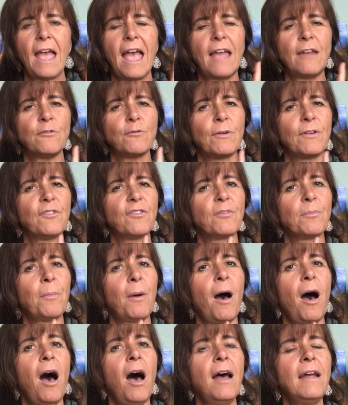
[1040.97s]
and
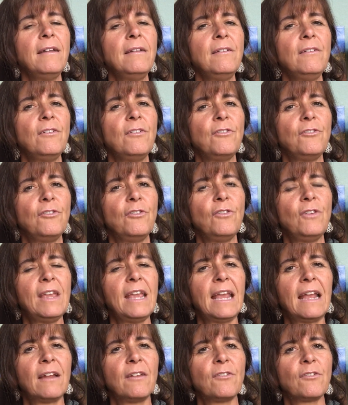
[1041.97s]
respond to
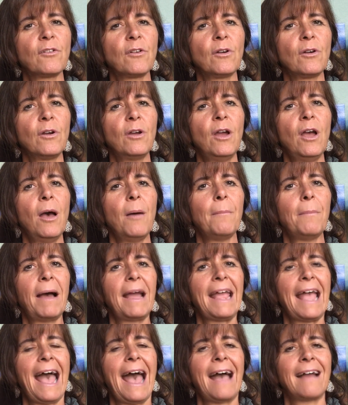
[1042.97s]
the answer
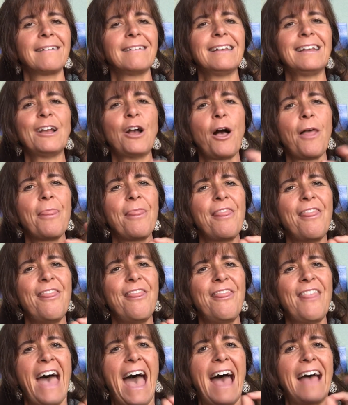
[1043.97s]
by acting on
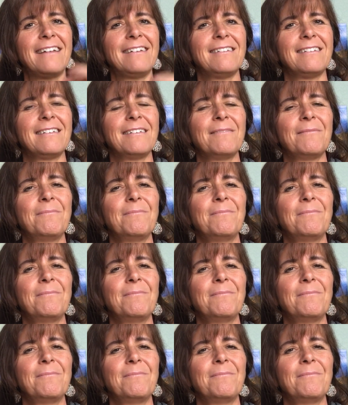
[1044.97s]
that.